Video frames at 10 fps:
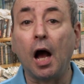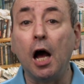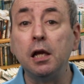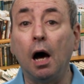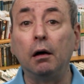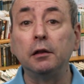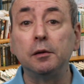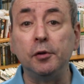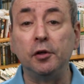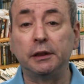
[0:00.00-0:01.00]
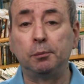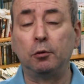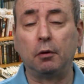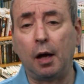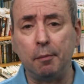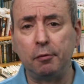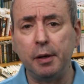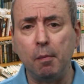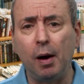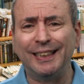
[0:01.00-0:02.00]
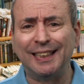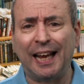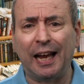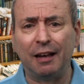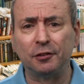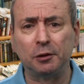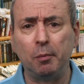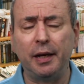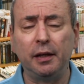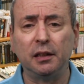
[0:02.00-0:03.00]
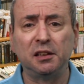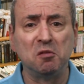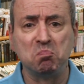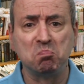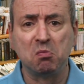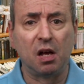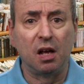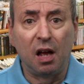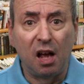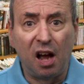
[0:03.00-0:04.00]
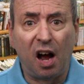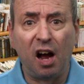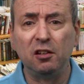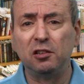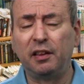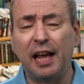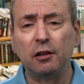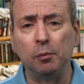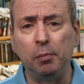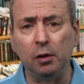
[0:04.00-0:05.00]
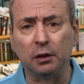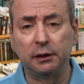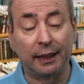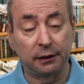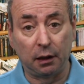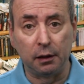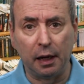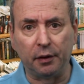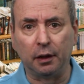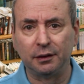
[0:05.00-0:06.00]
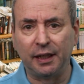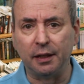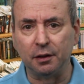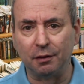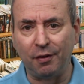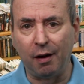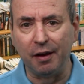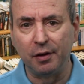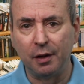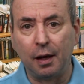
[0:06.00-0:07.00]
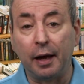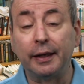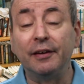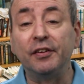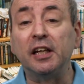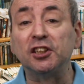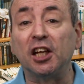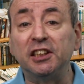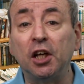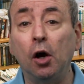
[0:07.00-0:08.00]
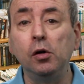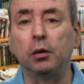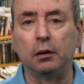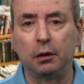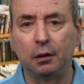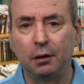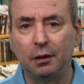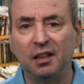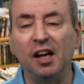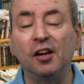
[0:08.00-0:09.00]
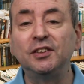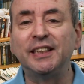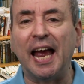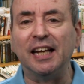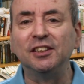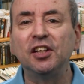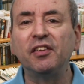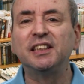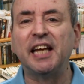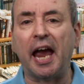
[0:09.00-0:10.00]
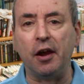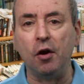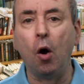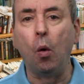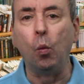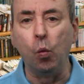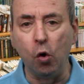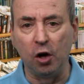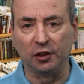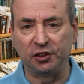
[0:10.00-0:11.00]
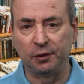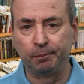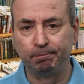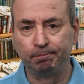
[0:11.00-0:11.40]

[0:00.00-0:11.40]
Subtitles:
A large municipal library might have as many as 100,000 books. That's another 10 to the 5, giving us a total of 10 to the 10 words.